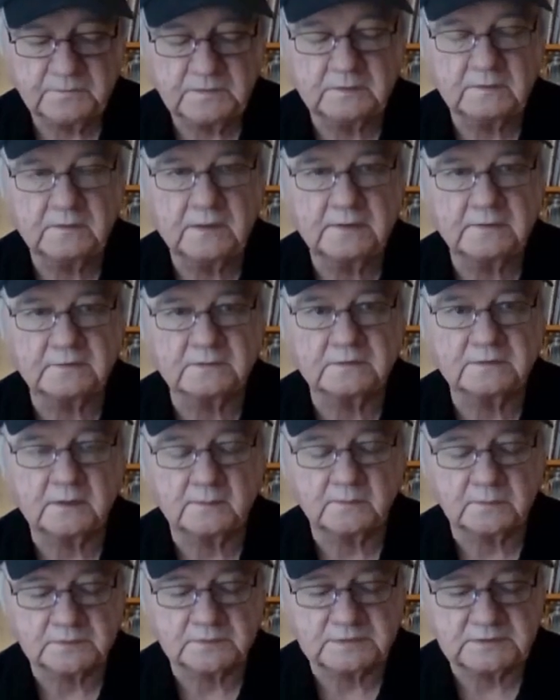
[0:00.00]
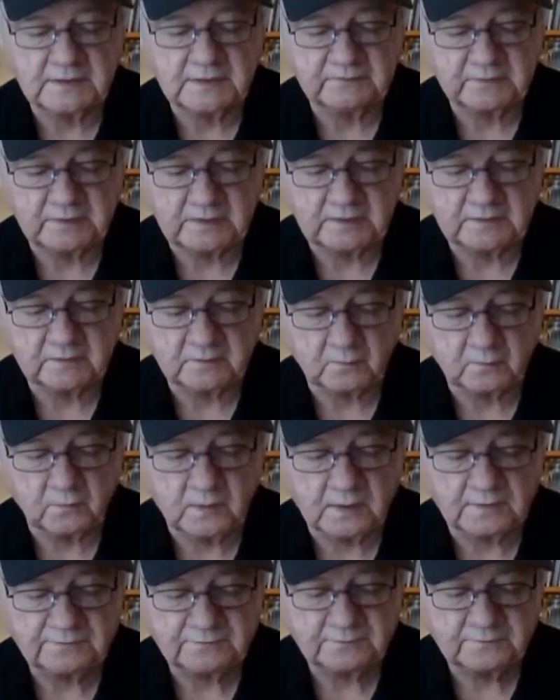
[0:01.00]
Contenders number 7 in the
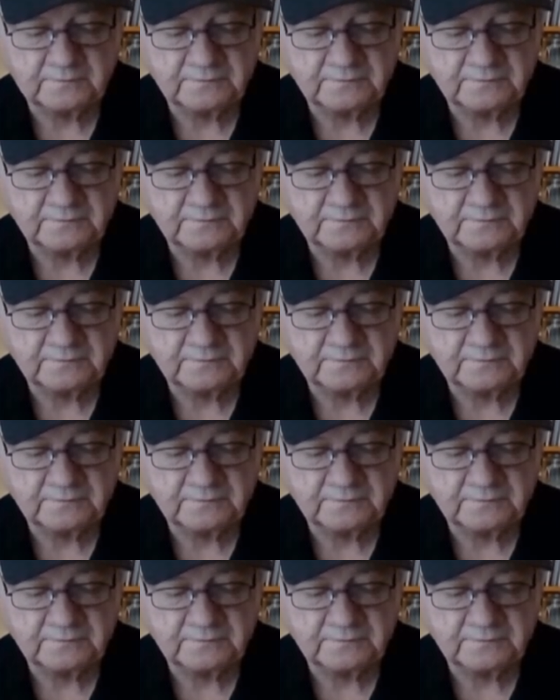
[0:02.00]
rough.